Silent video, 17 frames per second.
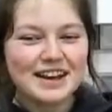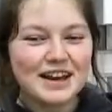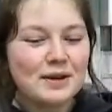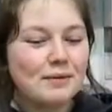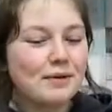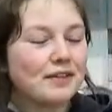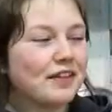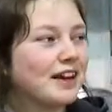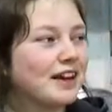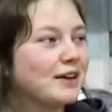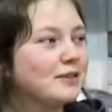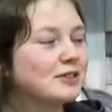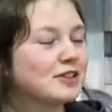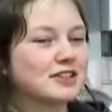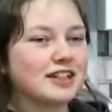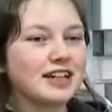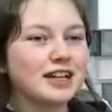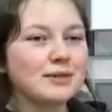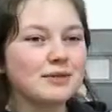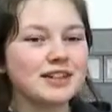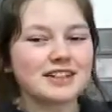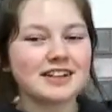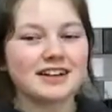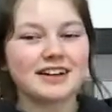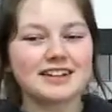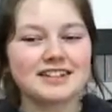Whether he'll just eat with his
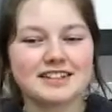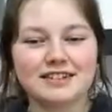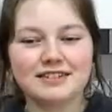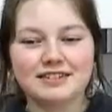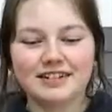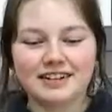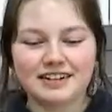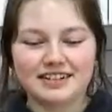eyes though and go,